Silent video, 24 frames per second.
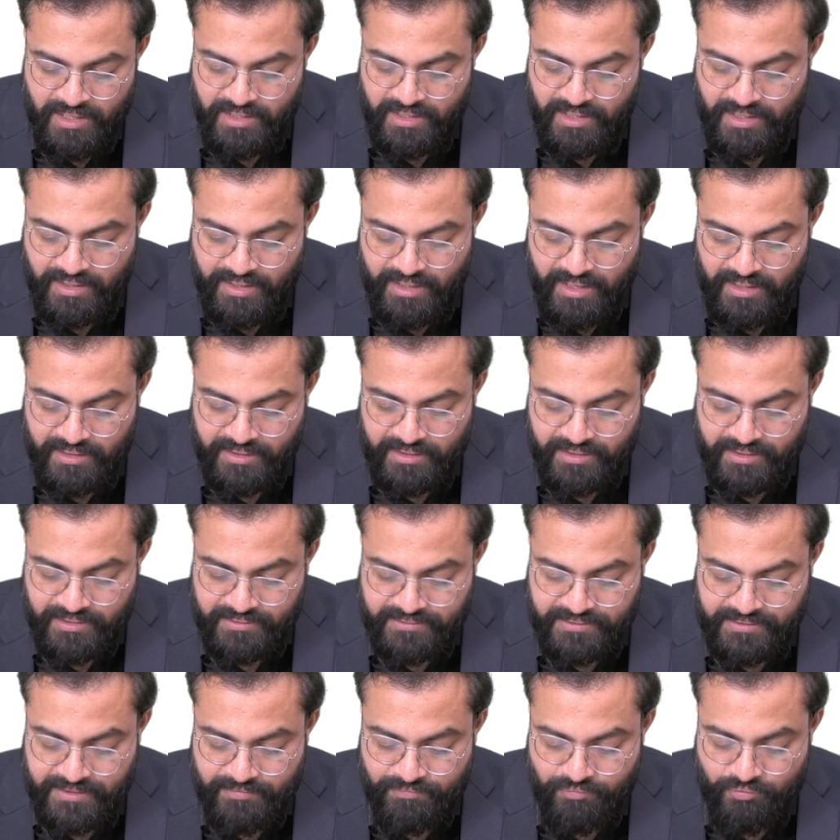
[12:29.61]

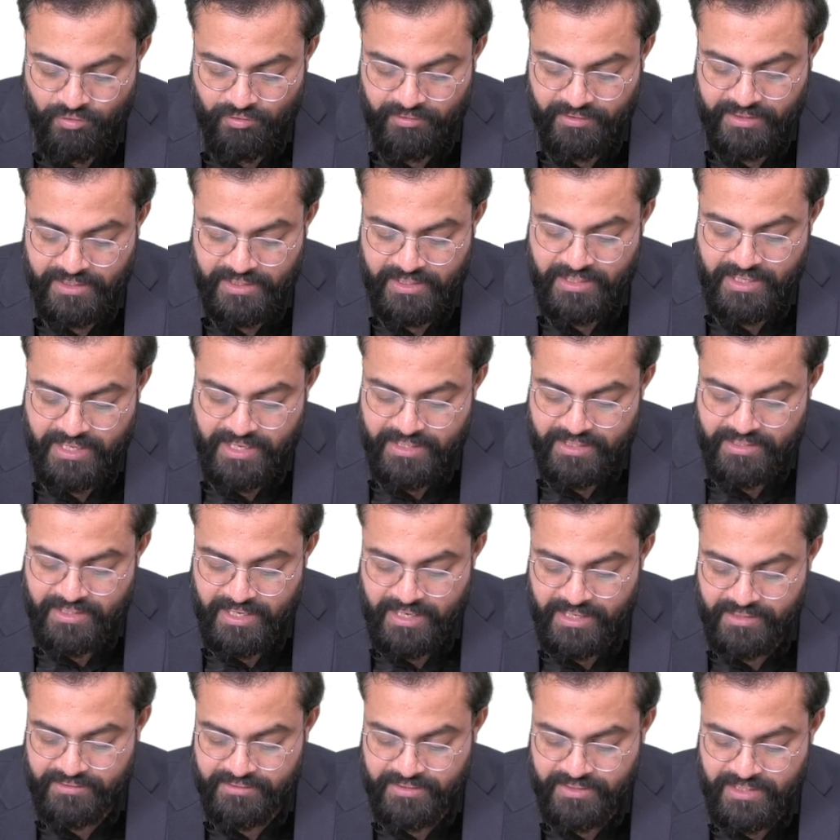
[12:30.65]
Karnataka 349
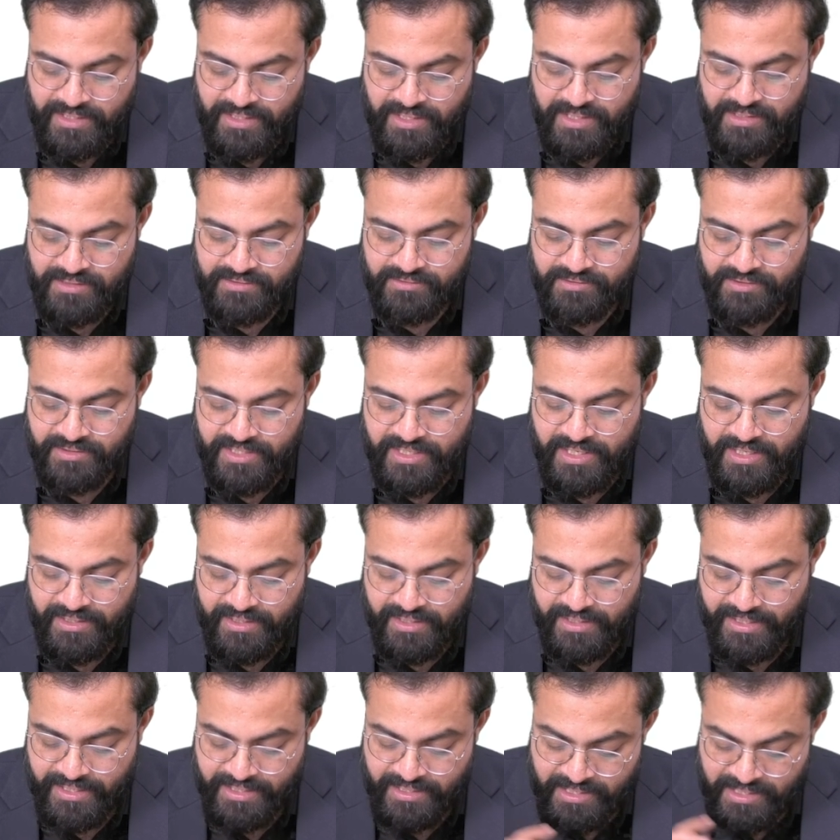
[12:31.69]
and the
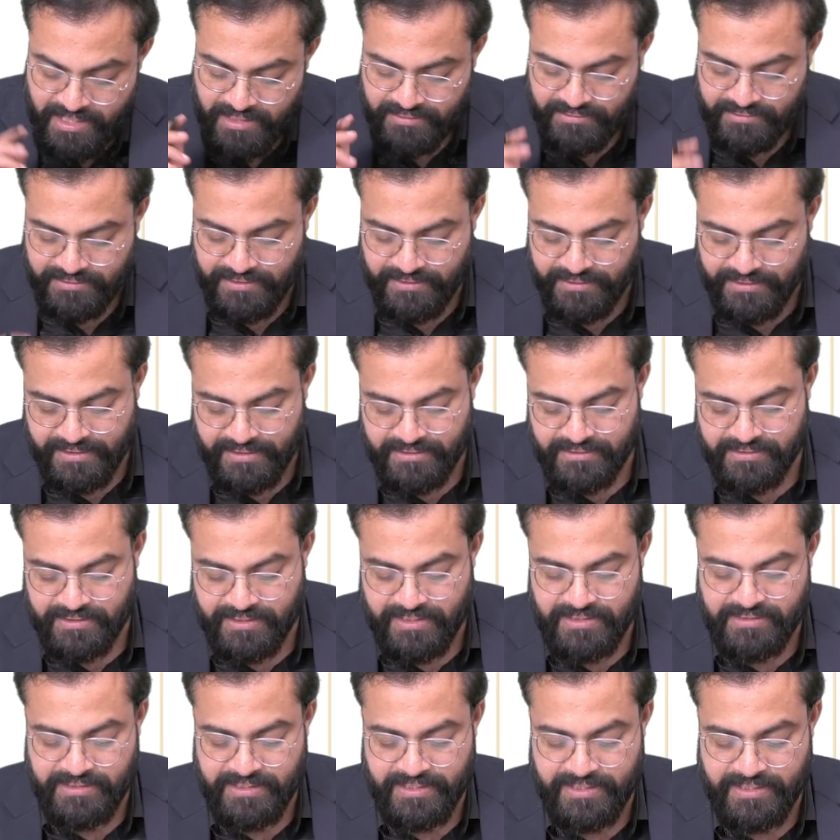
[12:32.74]

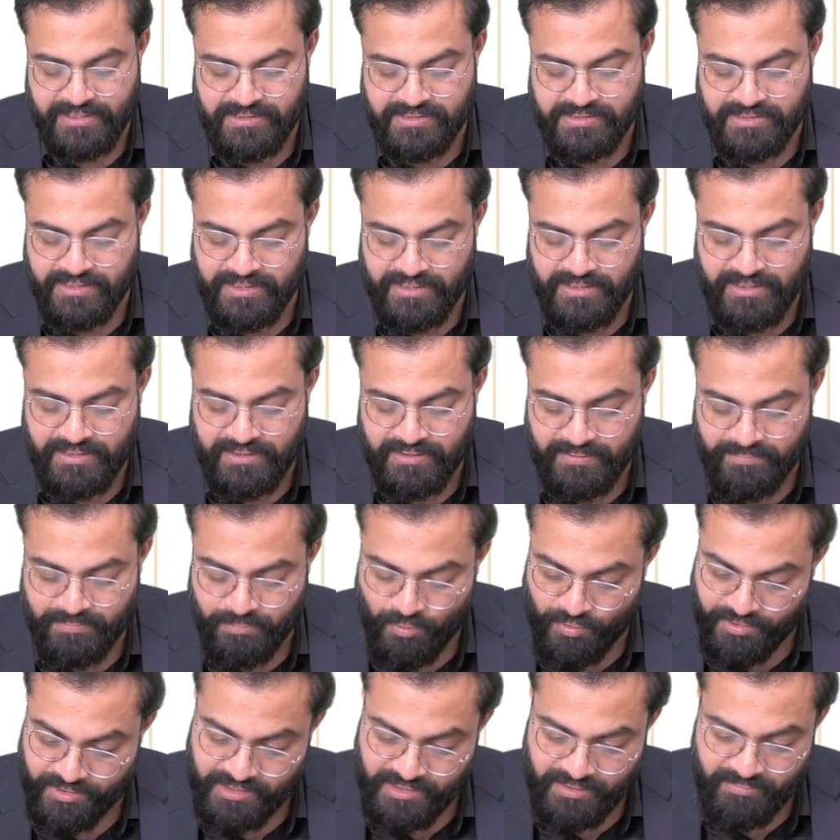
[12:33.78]
333, that is the
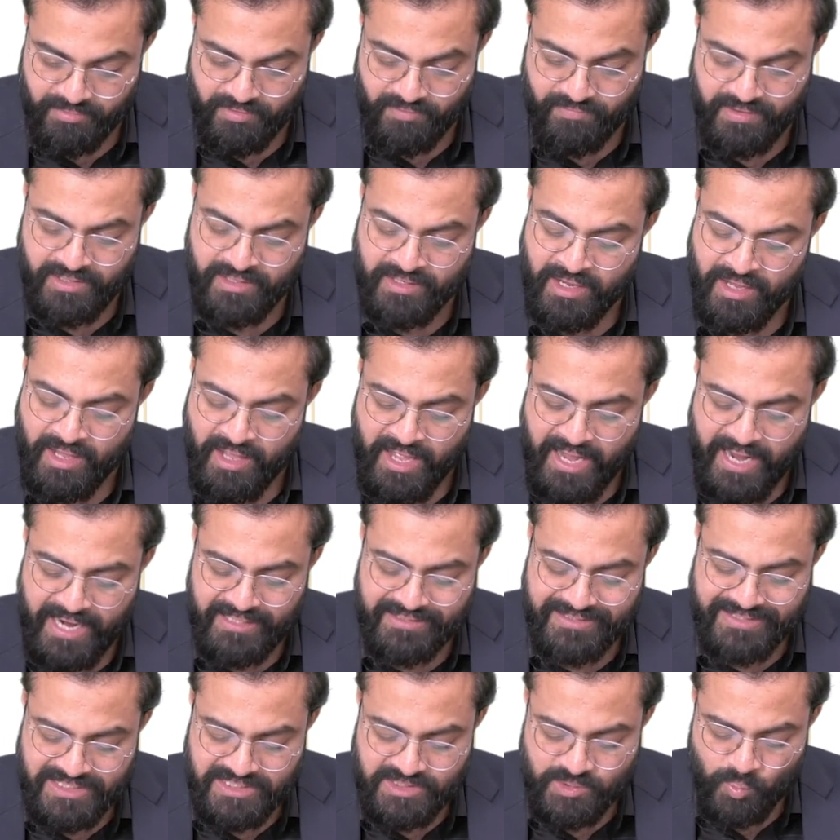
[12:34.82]
point number 1.
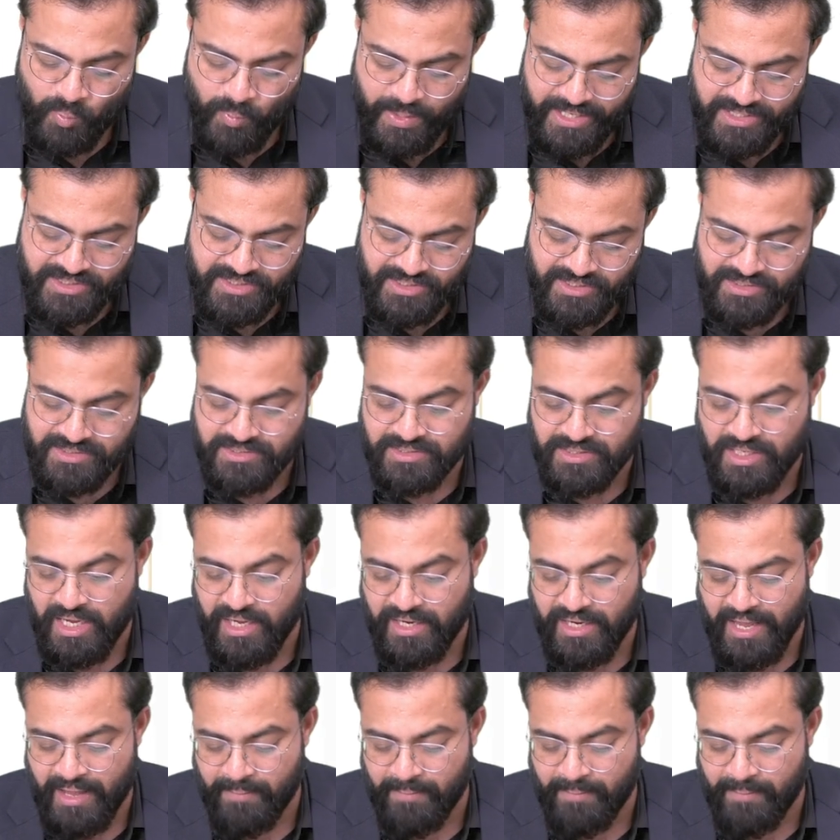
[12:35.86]
And these wages are